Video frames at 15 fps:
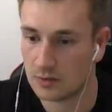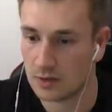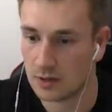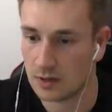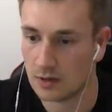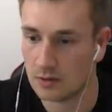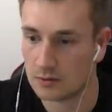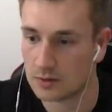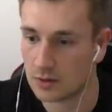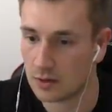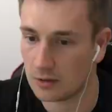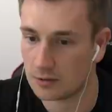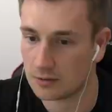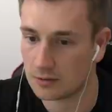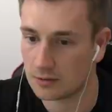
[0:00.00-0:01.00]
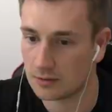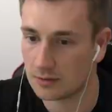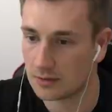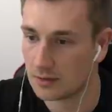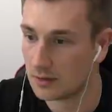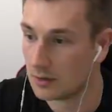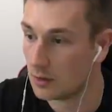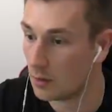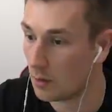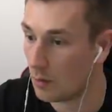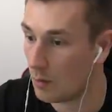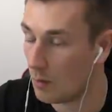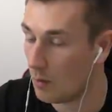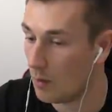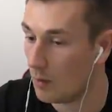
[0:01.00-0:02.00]
oh, something's... Oh, I've got it.
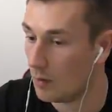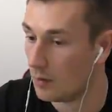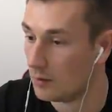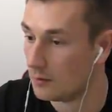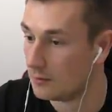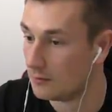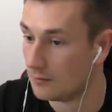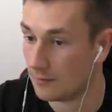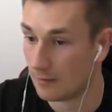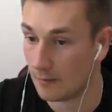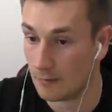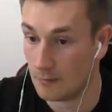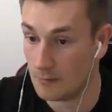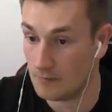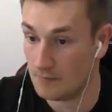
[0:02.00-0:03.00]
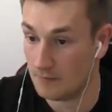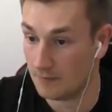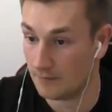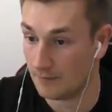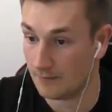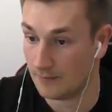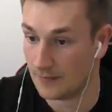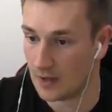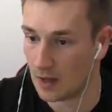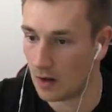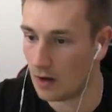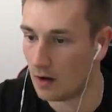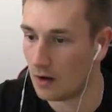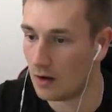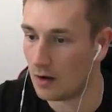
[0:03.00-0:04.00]
Oh my god, no! You nudged. You, I think you nudged
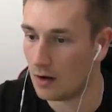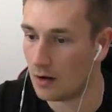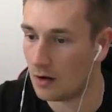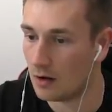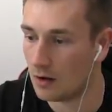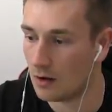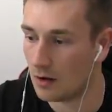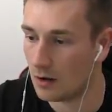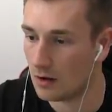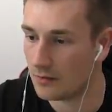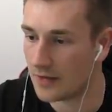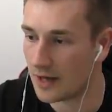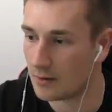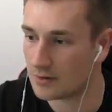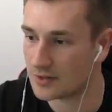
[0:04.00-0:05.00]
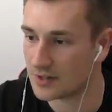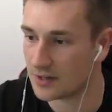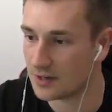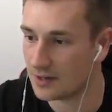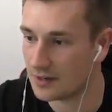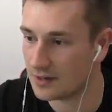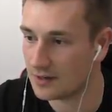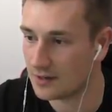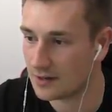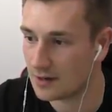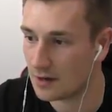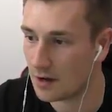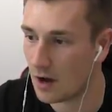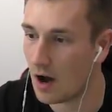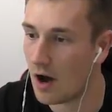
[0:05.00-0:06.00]
oh, me out of the way. Oh, oh they've, they've scored. They've
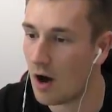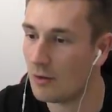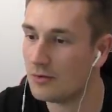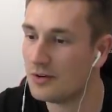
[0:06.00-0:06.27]
scored. Oh